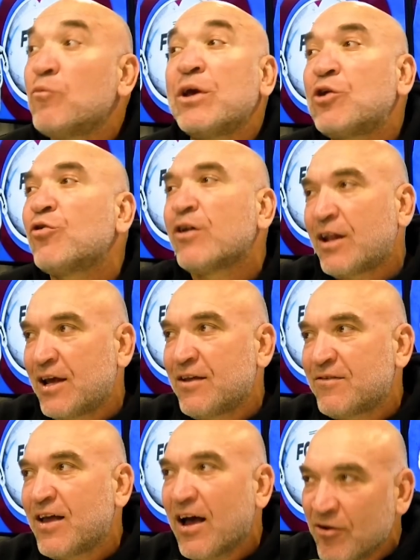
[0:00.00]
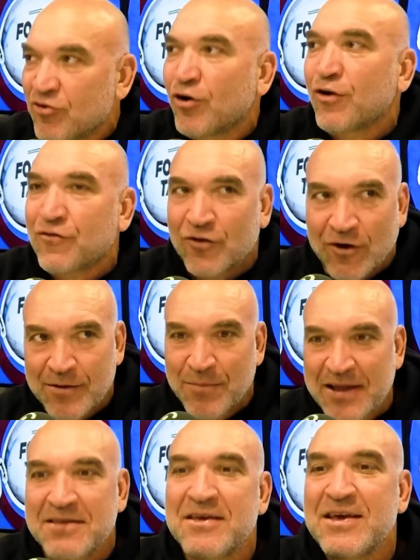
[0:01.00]
We call it a head start. Not offside,
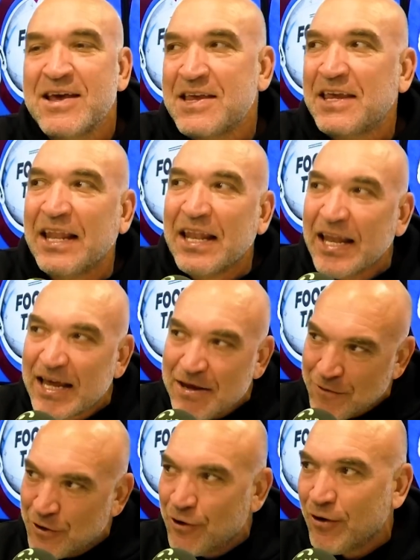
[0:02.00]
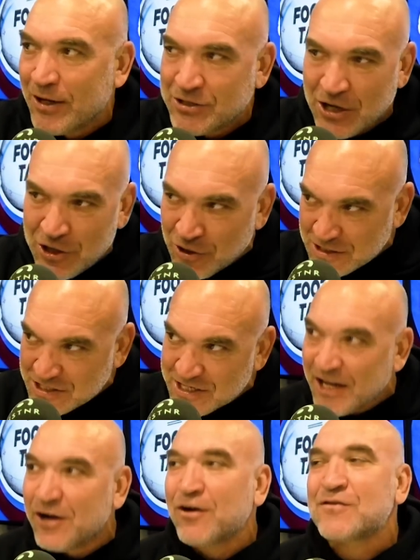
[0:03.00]
but you're leaving early. So you're not standing